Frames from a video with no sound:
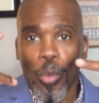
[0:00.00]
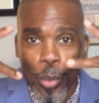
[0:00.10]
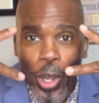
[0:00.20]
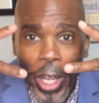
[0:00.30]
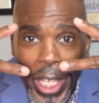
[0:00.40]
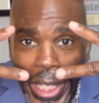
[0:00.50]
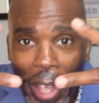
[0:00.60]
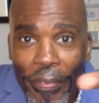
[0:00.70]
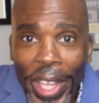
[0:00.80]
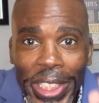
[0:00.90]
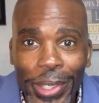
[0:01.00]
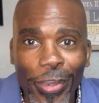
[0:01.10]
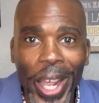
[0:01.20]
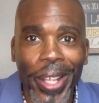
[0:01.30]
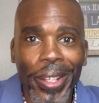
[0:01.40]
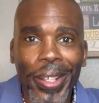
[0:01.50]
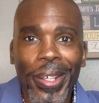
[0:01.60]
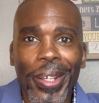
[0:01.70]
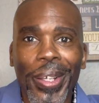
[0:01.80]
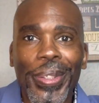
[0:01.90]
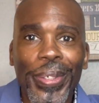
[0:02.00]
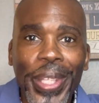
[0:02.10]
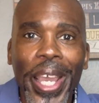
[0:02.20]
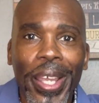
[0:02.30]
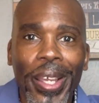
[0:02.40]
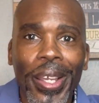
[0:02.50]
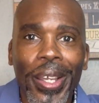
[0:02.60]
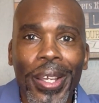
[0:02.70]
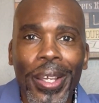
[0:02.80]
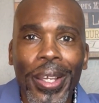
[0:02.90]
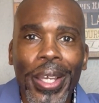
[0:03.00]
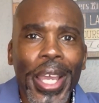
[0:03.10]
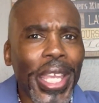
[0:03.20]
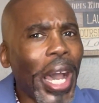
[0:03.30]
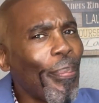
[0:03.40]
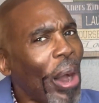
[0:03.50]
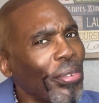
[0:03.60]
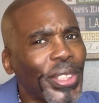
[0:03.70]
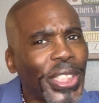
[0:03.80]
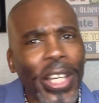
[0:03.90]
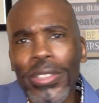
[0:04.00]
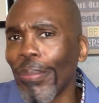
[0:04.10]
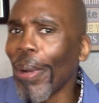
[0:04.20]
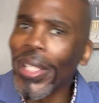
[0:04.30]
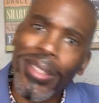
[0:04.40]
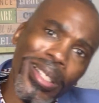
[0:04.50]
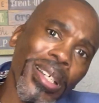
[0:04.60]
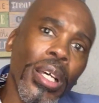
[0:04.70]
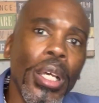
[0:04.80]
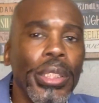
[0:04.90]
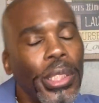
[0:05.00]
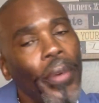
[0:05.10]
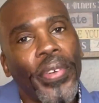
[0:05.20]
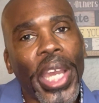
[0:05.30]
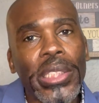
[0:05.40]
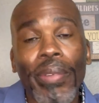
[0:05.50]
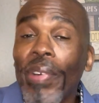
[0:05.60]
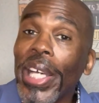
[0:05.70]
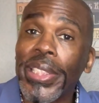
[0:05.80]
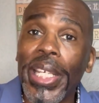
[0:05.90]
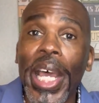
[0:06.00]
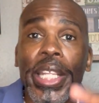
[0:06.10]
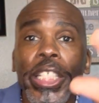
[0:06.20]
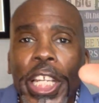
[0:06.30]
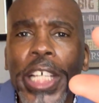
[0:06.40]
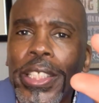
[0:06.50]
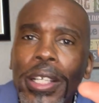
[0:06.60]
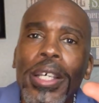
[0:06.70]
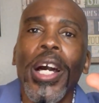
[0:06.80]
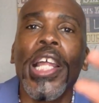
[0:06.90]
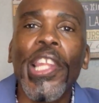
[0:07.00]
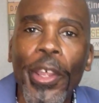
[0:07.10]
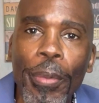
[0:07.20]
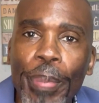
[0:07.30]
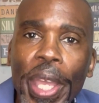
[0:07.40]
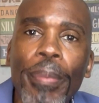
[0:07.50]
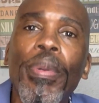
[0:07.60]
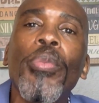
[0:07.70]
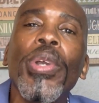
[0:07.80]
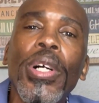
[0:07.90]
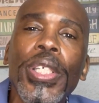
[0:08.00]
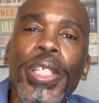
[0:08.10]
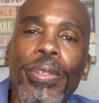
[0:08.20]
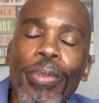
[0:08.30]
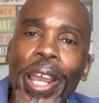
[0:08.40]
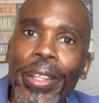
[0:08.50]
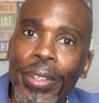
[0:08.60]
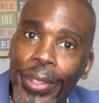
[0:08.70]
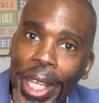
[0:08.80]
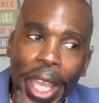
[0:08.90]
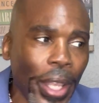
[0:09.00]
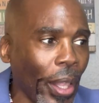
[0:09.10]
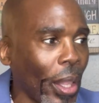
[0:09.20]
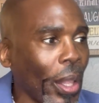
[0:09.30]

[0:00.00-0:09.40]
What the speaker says: We're going to get that vision right today. Yeah, I'm off the subject about the certification of vaccine ID just a little bit, but we're going to get it right today.